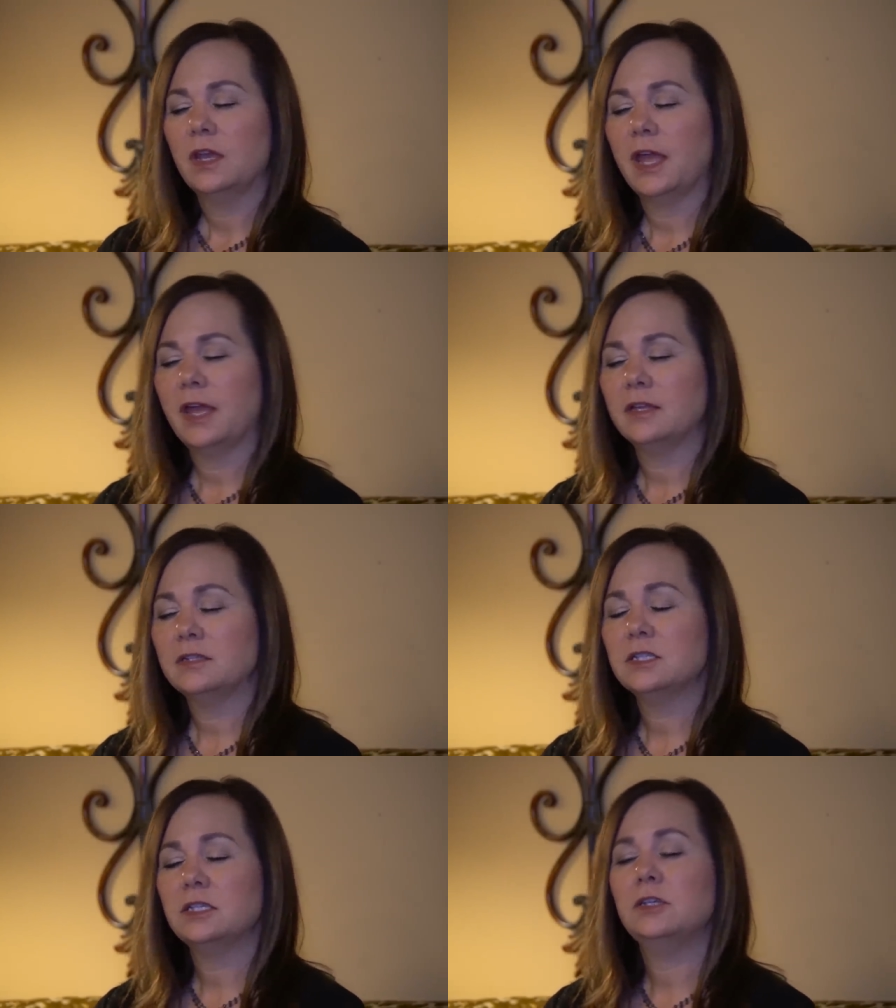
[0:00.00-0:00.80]

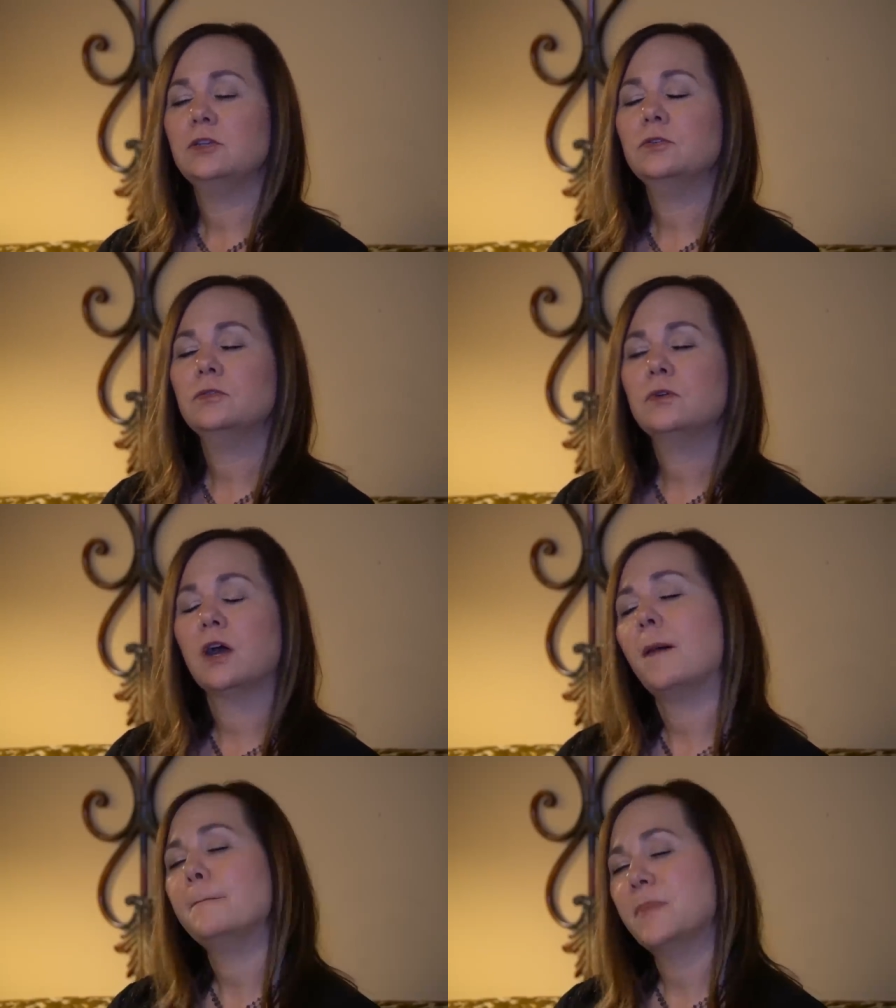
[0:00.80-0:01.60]
And you
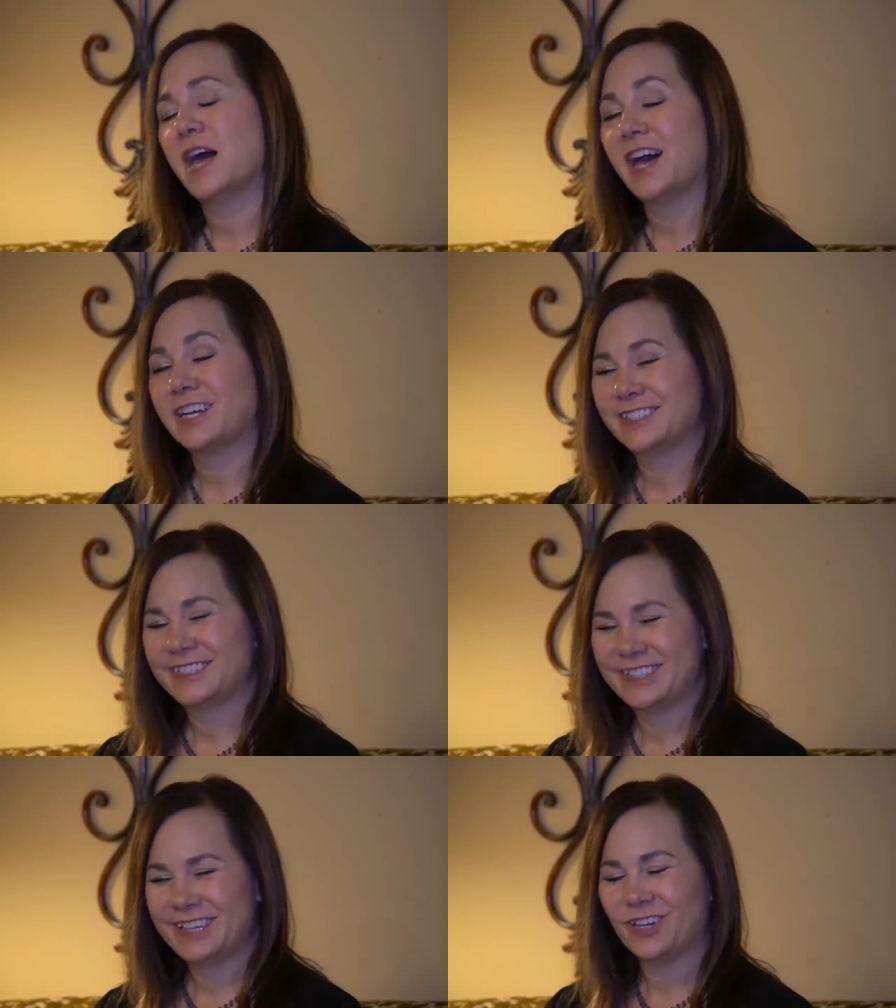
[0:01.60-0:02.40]
come back
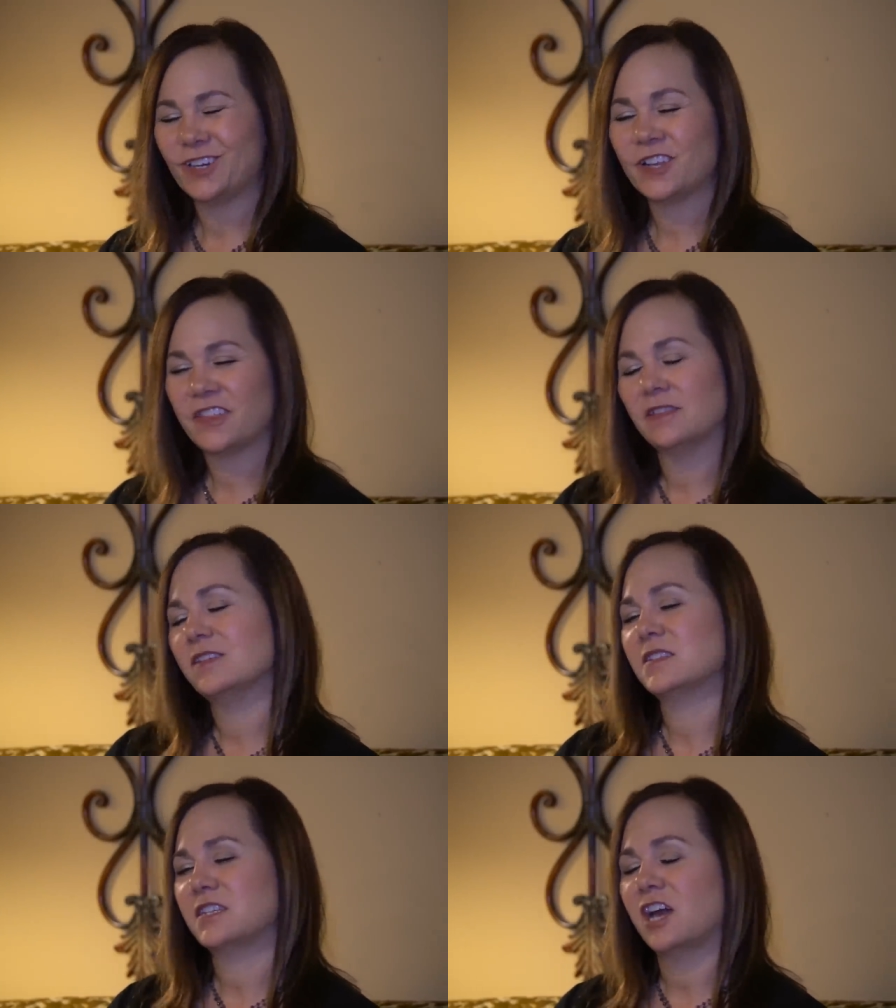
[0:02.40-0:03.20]
to the Earth in
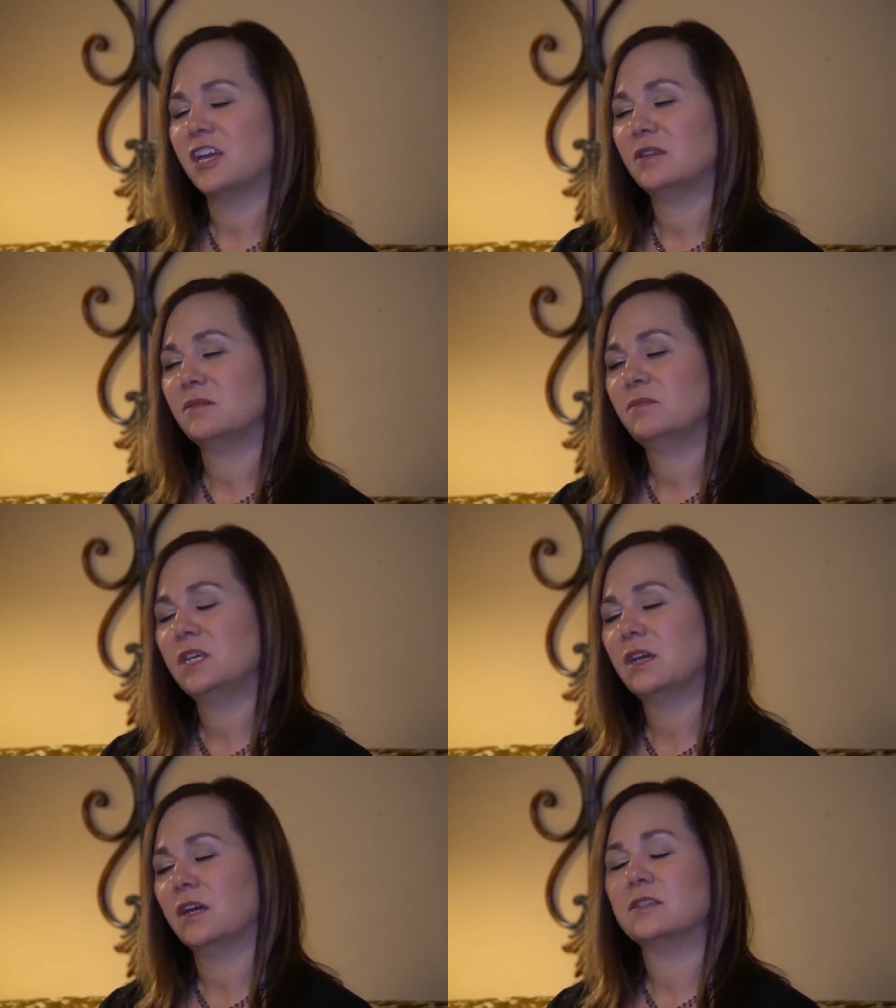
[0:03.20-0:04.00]
this time
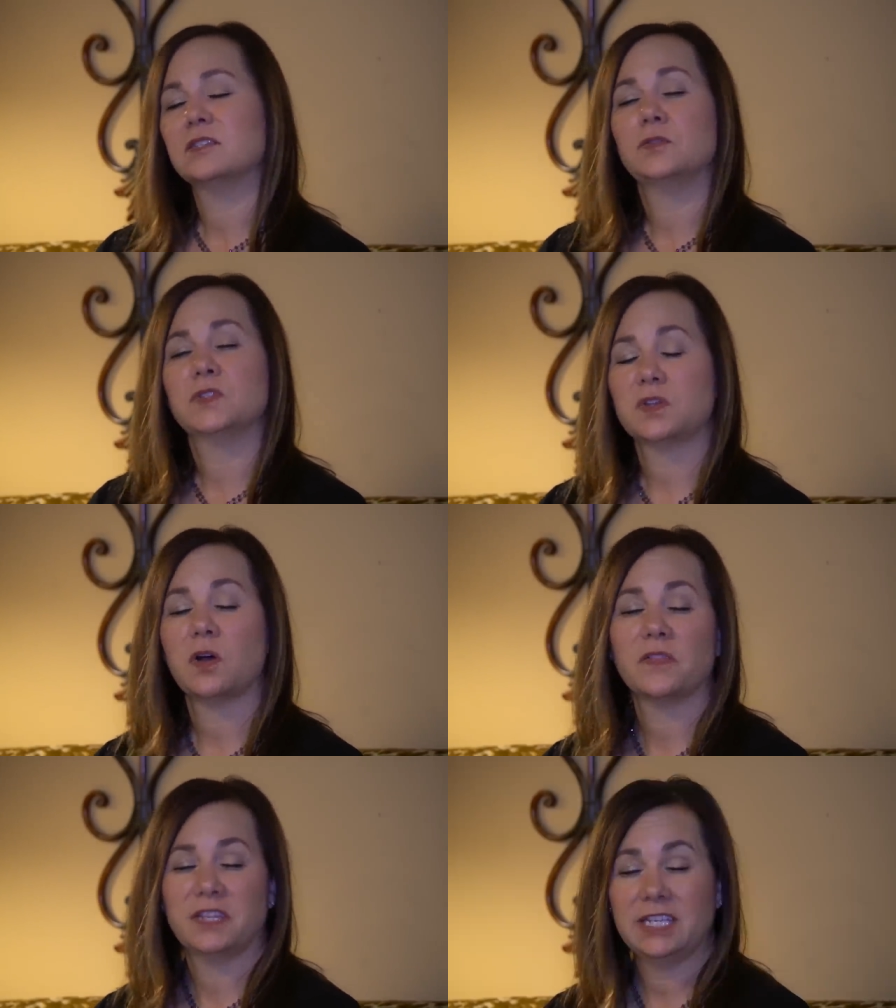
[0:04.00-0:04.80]
because you
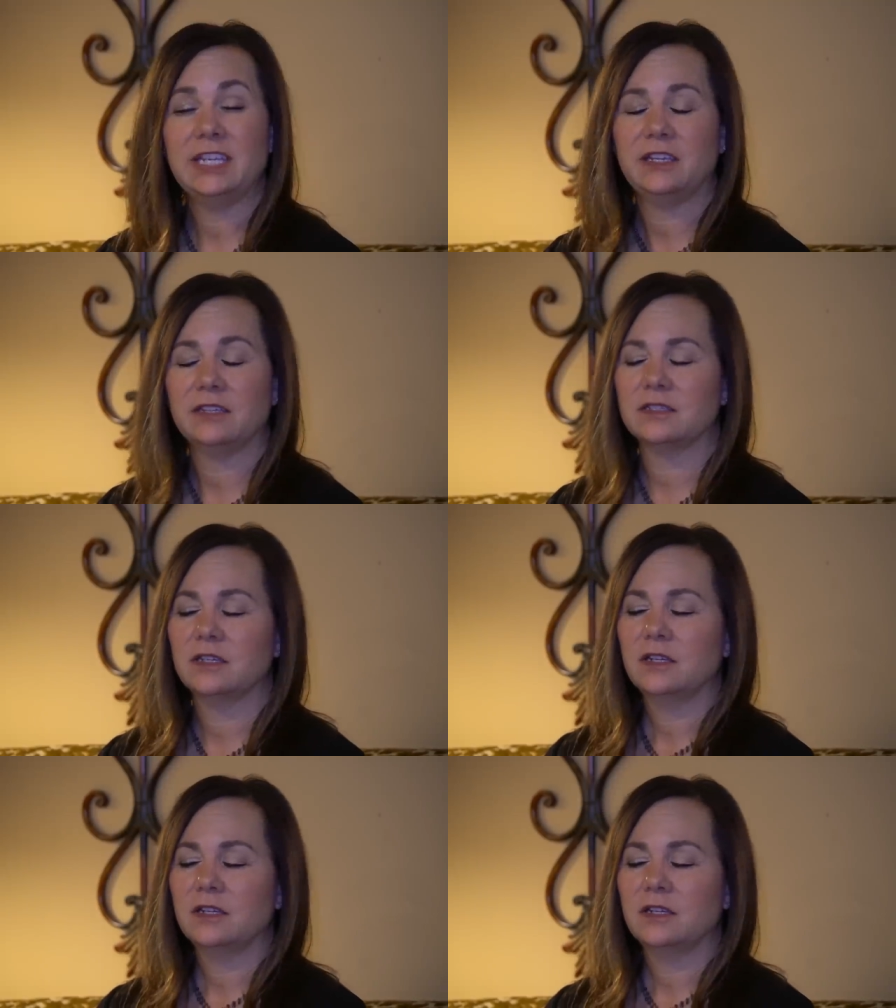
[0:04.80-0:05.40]
saw the need